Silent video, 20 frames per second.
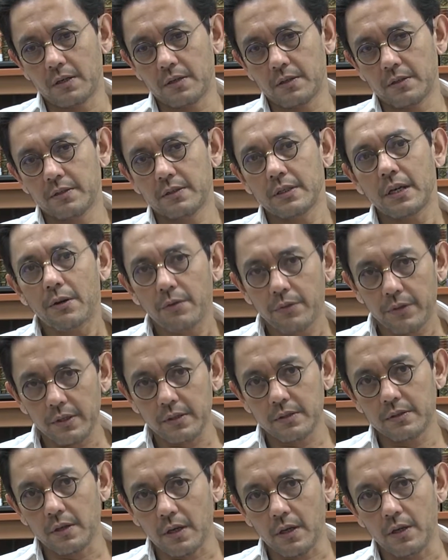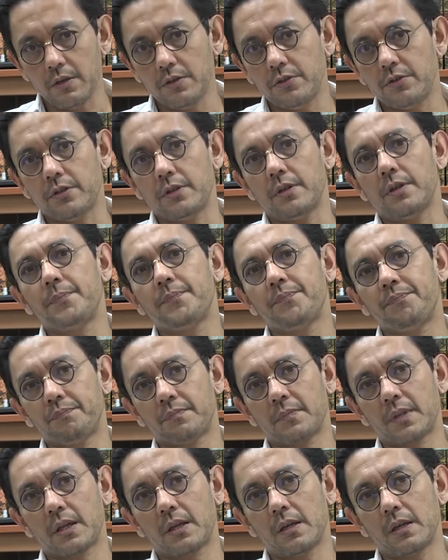Southeast Asia
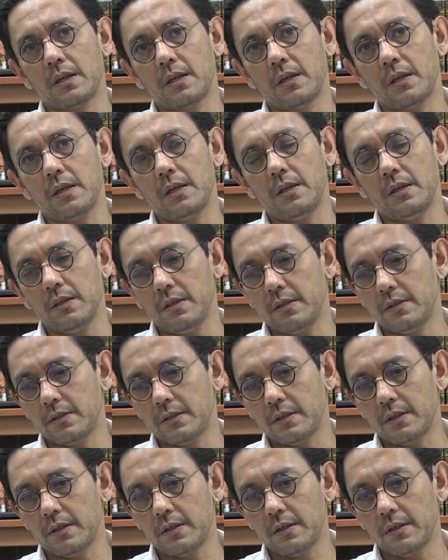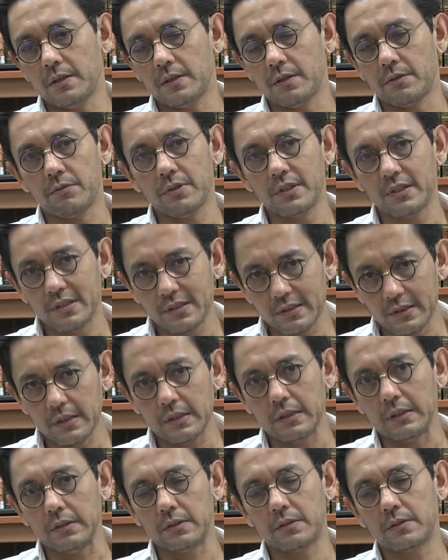is the
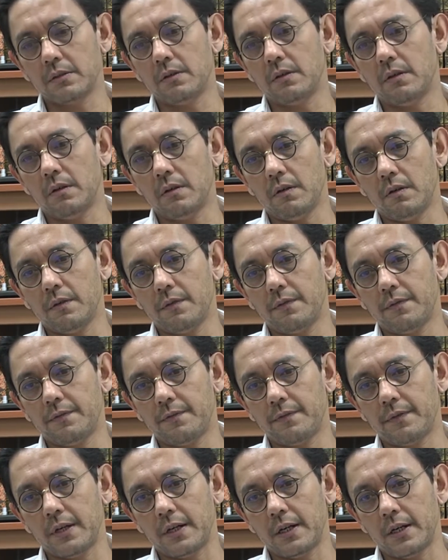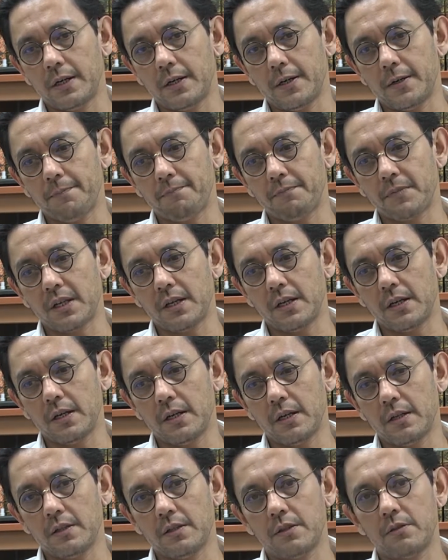result of
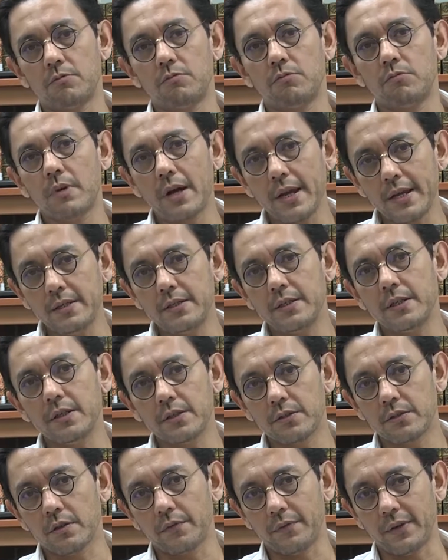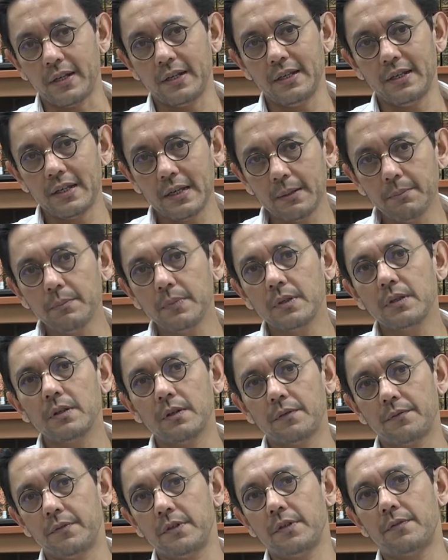the writings of a number
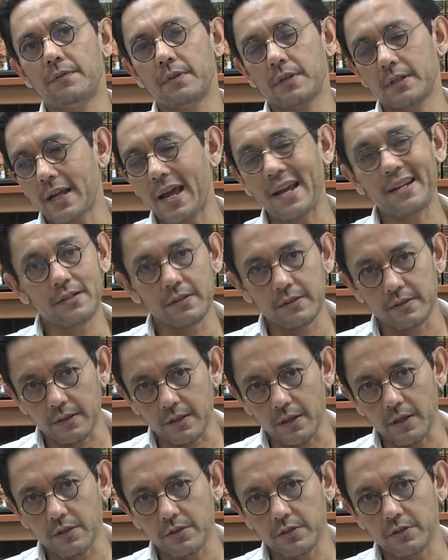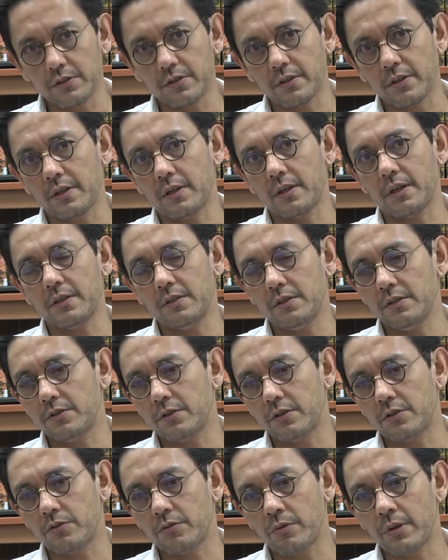of different actors and agents in the 19th
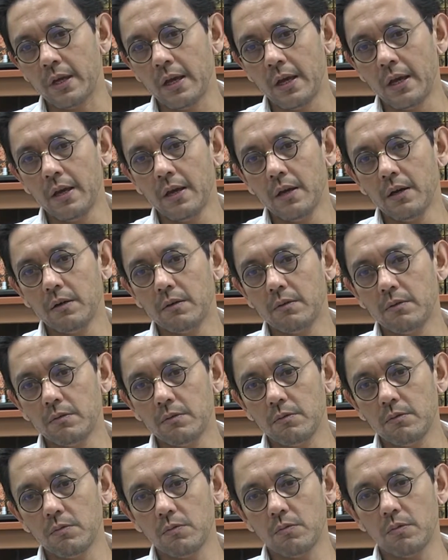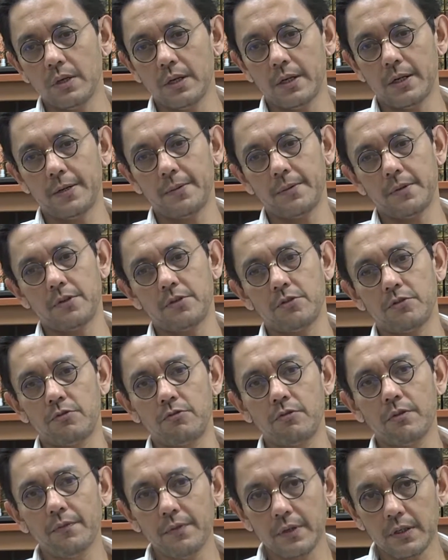century who were
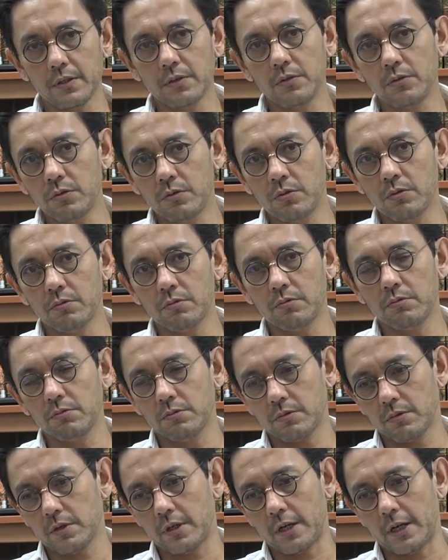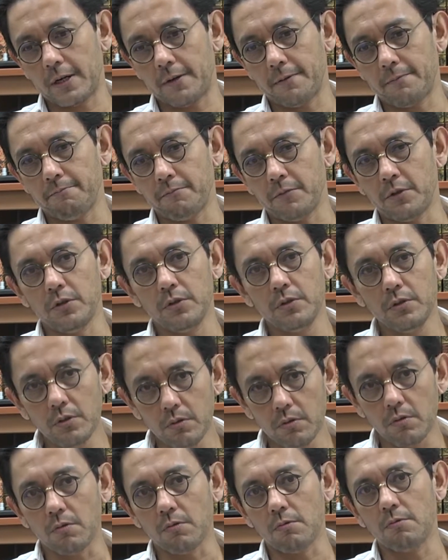driven to
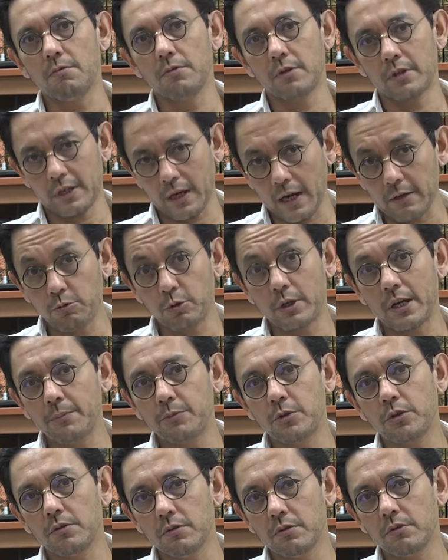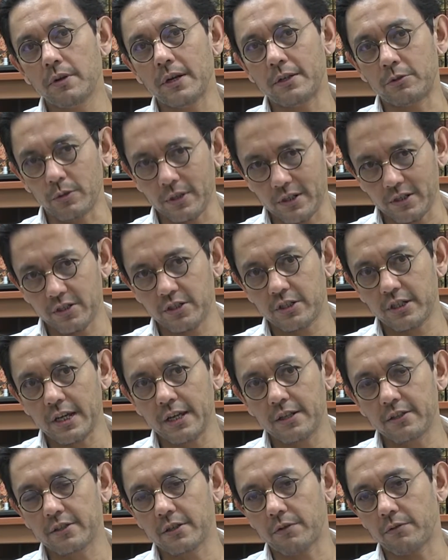come to know and to
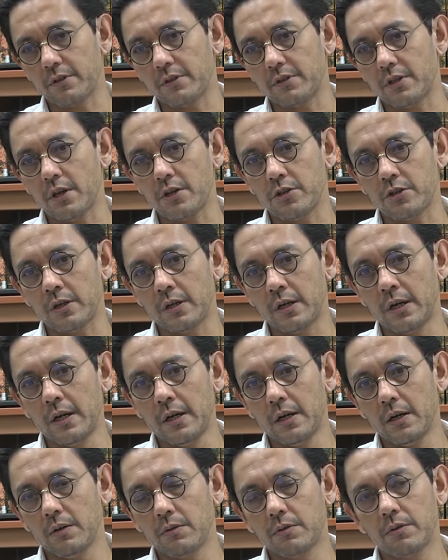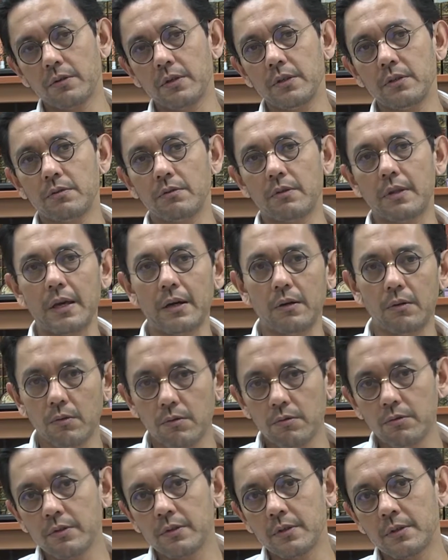understand Southeast Asia according to their
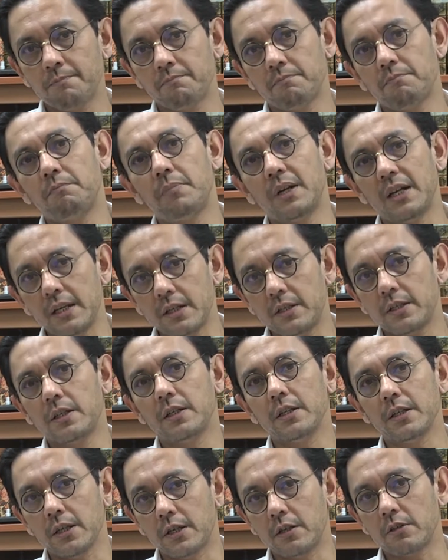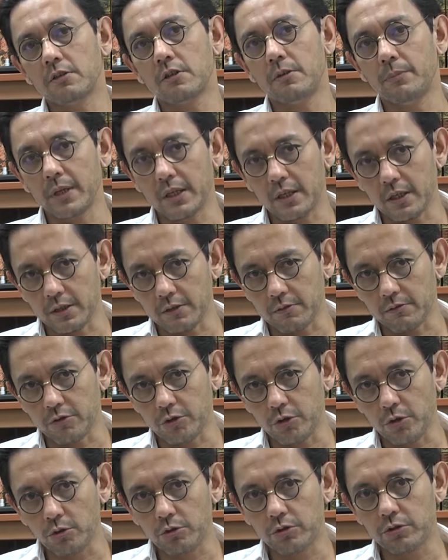own political, economic and
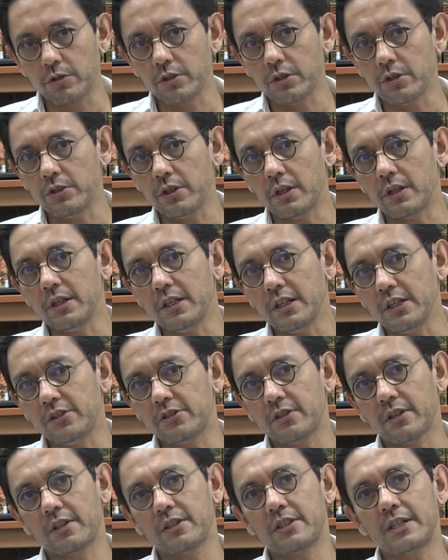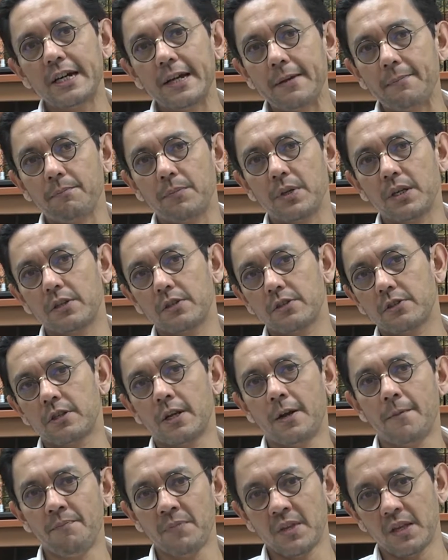geostrategic needs at the time,
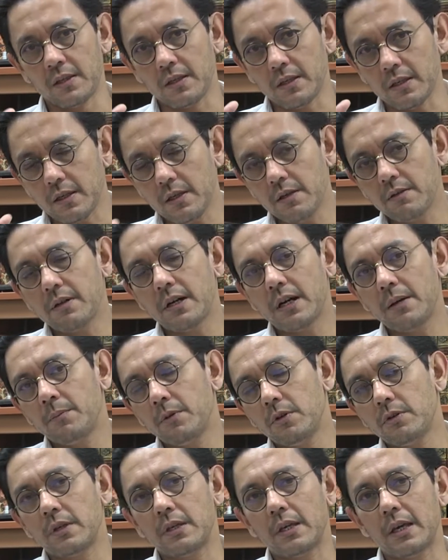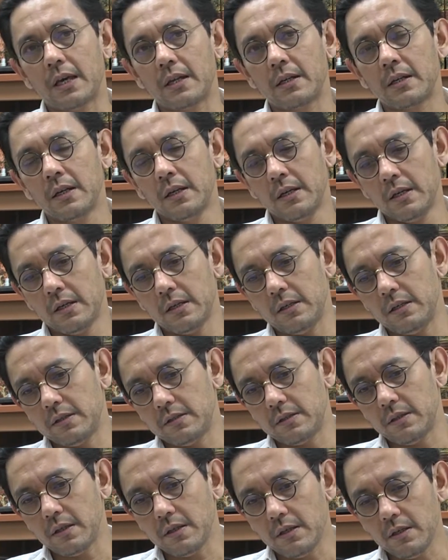because the era I'm looking at
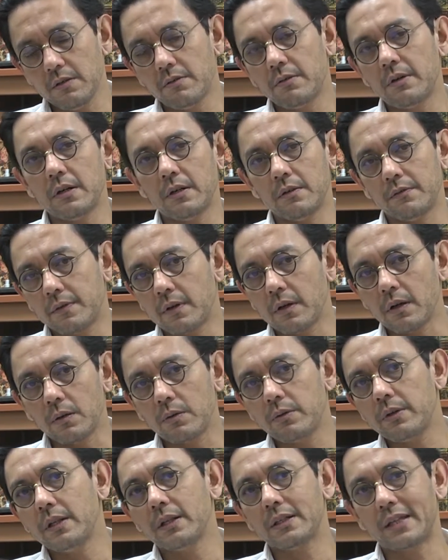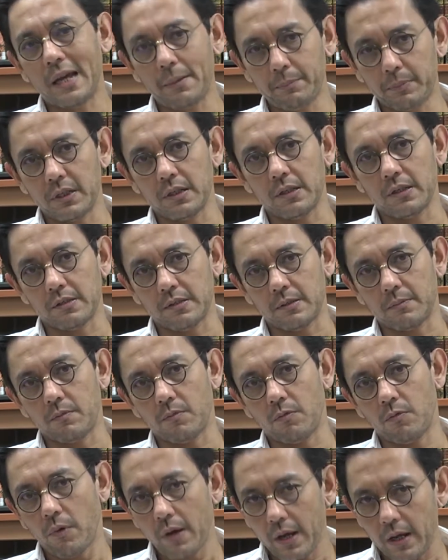is the era of colonial
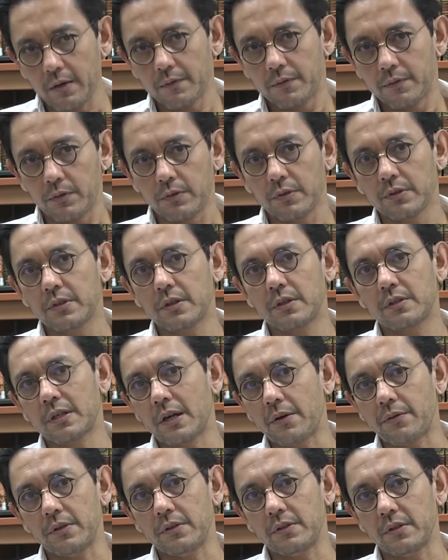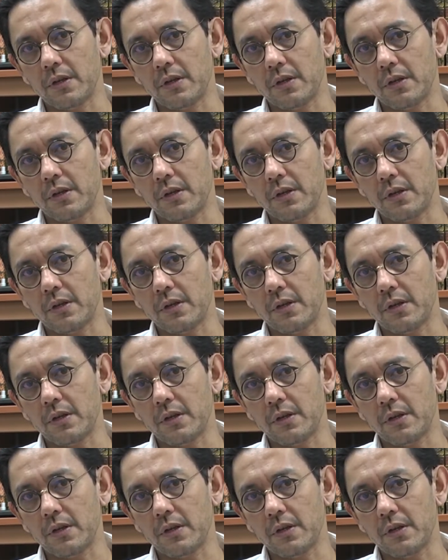capitalism, where of course Southeast